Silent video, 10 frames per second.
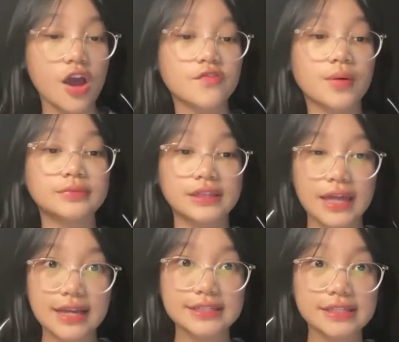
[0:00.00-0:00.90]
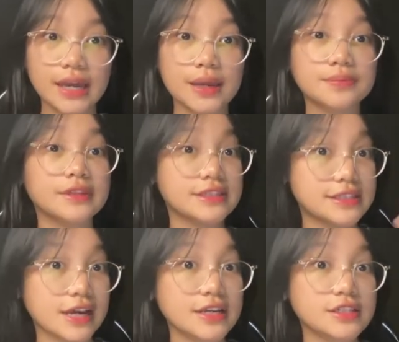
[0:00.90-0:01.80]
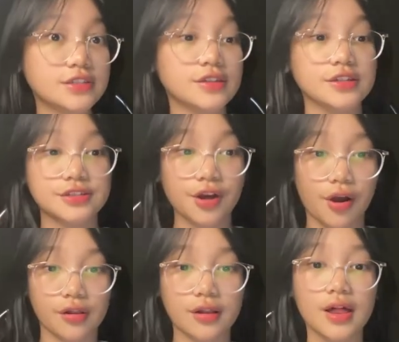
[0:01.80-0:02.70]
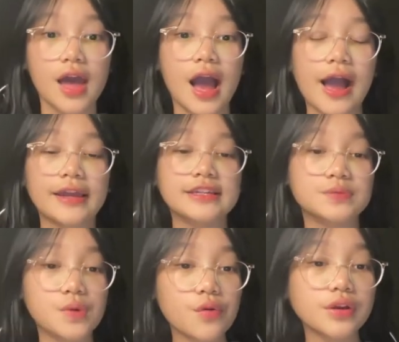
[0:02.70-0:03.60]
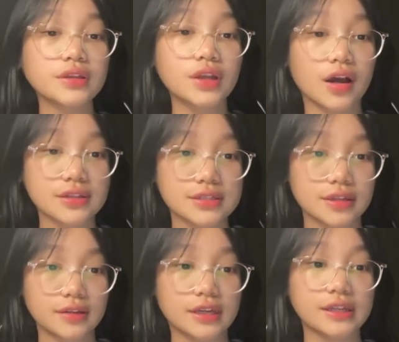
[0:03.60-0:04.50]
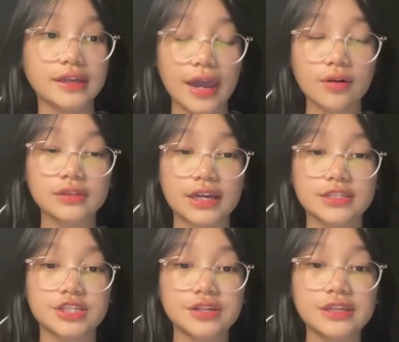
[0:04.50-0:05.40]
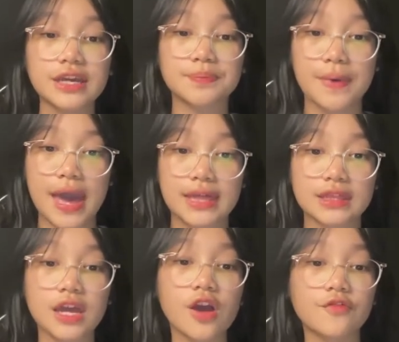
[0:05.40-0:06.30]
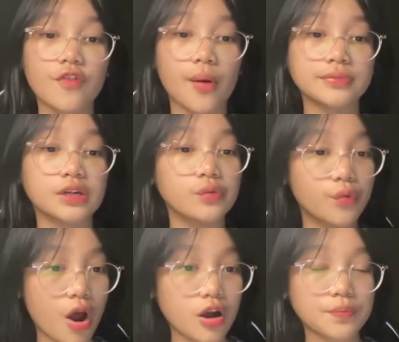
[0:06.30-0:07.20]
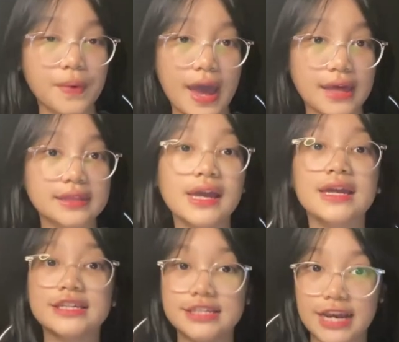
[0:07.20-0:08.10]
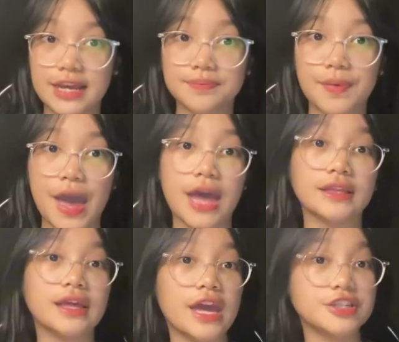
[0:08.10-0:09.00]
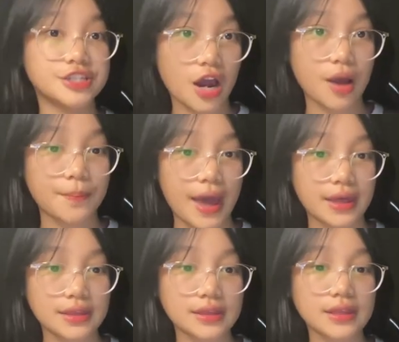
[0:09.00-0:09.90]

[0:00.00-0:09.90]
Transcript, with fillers: from the landscape, the taste to the soil. I experienced onsen in countless unique baths, from the rock bath, jade bath, and jar bath.